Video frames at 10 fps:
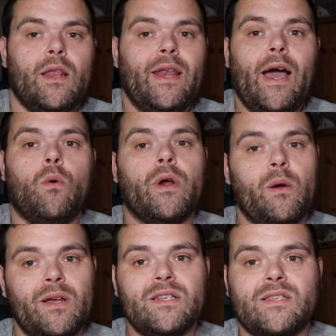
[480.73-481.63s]
Now, what I
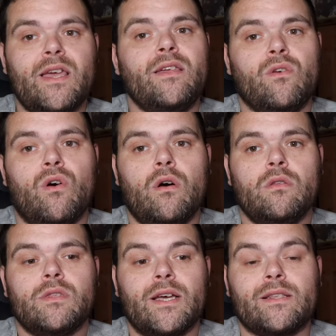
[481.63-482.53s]
will say though,
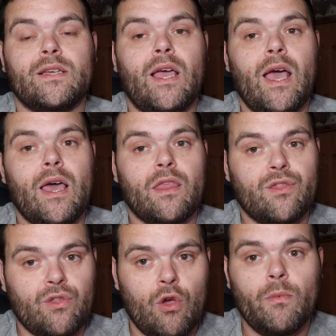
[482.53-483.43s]
that
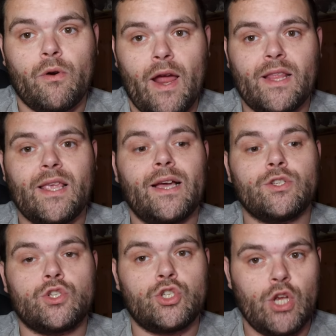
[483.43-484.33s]
Thermalright
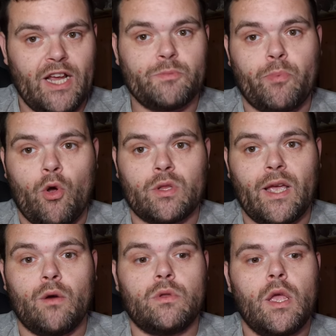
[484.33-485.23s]
has just brought
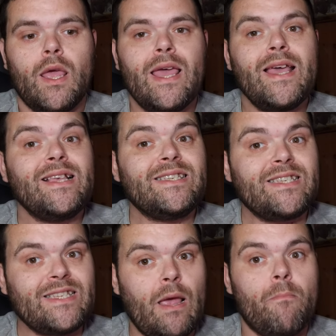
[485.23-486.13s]
out
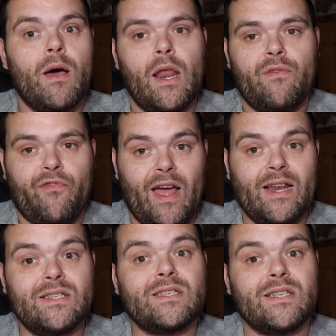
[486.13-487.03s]
similar
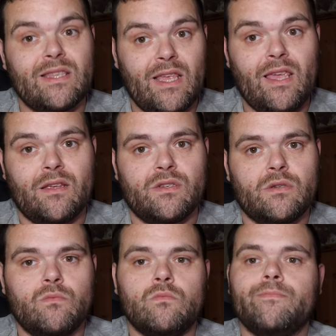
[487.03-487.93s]
fans to
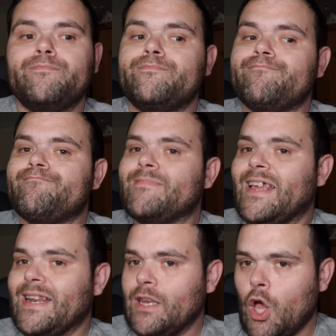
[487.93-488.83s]
these.
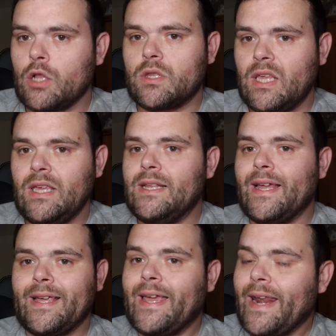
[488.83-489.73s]
They're not the
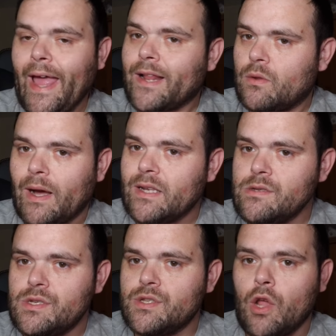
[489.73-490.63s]
like connect
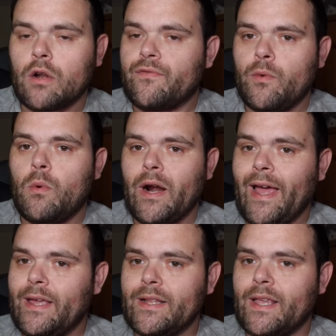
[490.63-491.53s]
ones, not from what
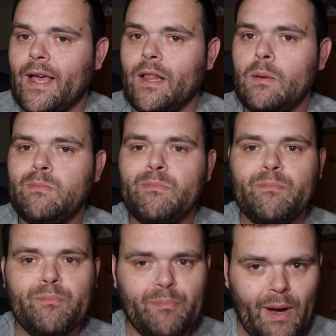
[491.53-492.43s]
I could tell,
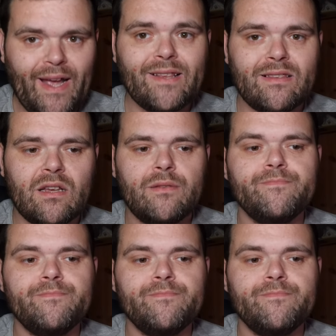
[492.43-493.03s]
but